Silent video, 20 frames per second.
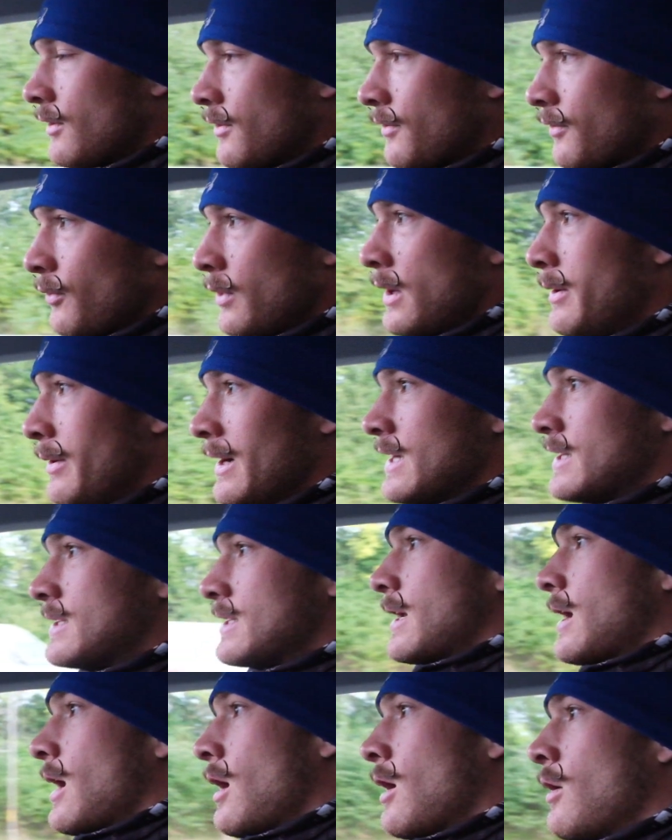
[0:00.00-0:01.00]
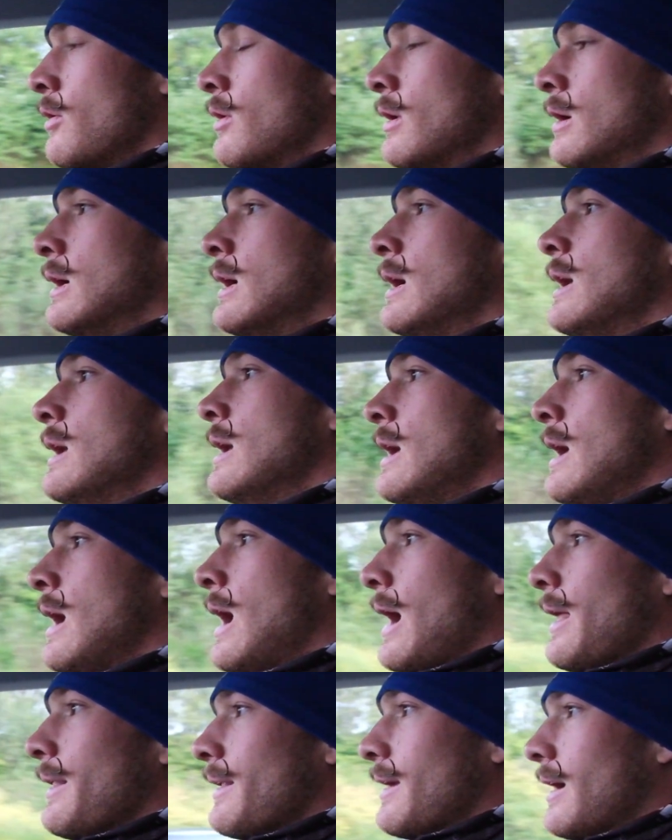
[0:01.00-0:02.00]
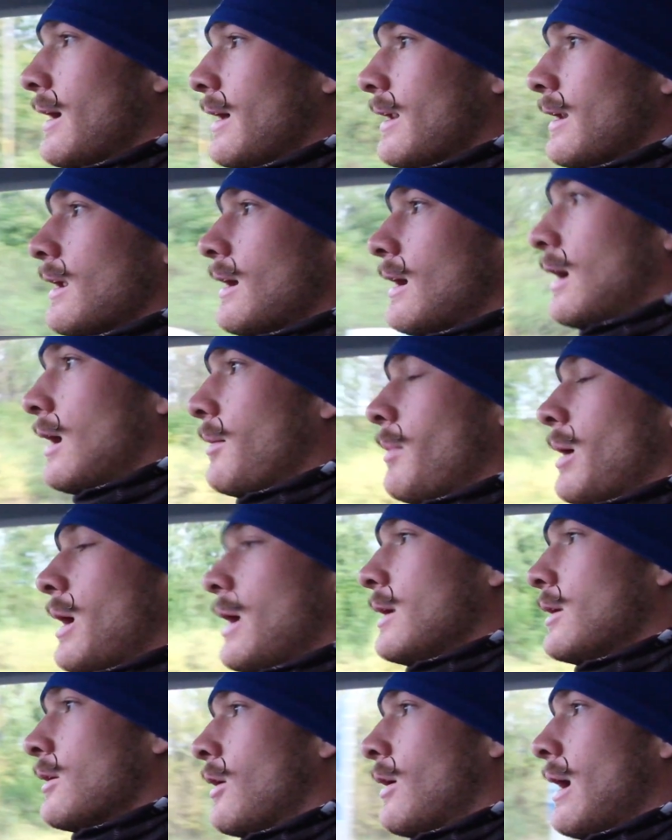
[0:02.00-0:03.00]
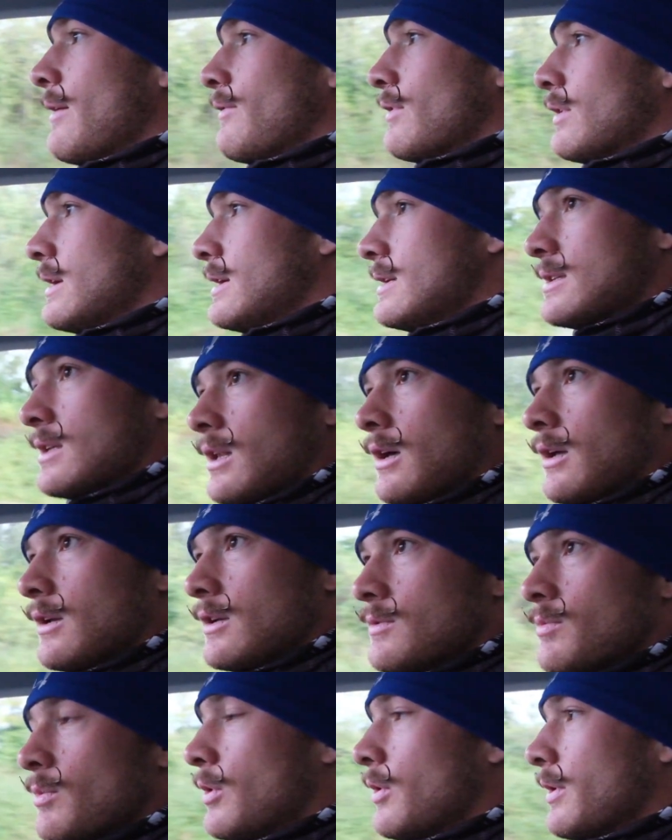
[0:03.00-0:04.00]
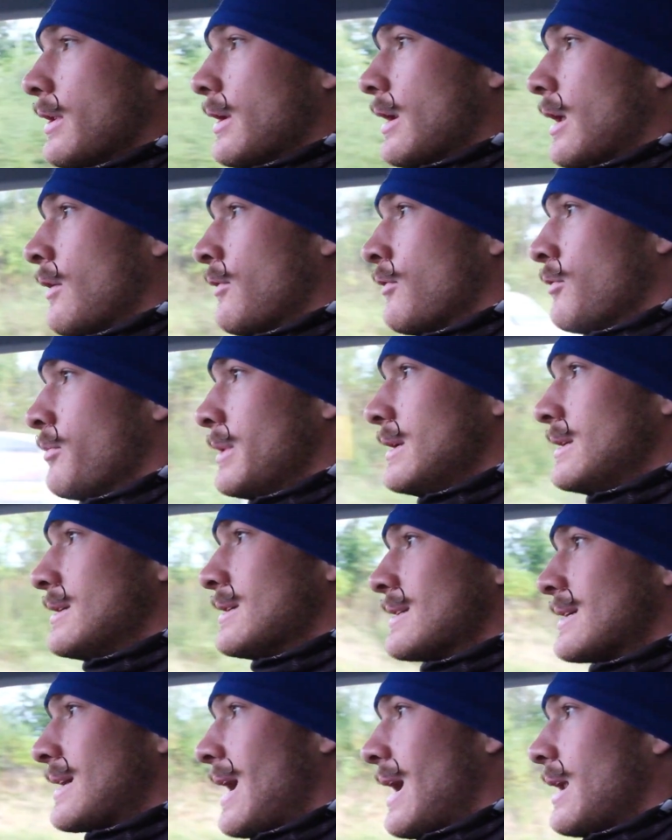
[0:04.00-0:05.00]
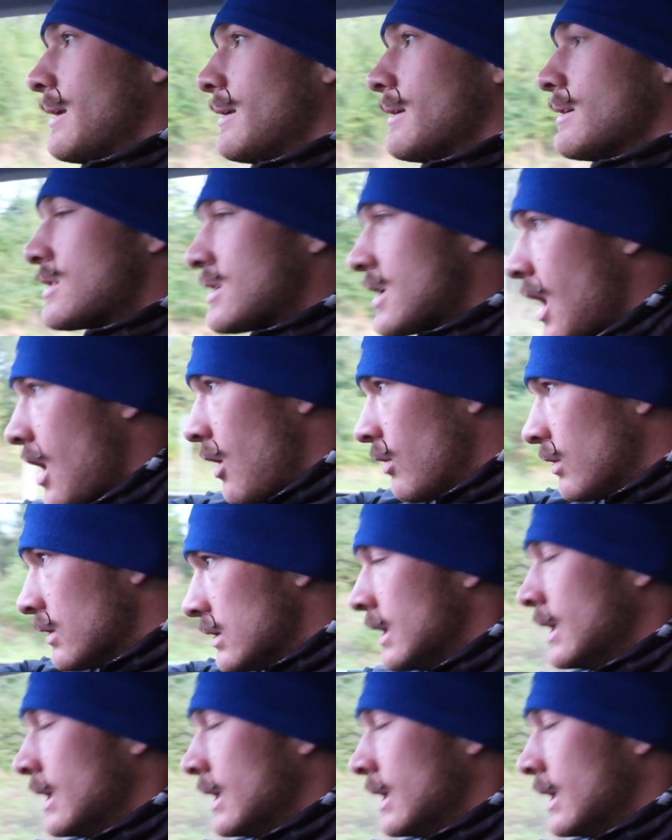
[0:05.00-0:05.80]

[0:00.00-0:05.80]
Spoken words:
3 weeks to go, and then I might not ever need to lunge more than 100 metres again. So,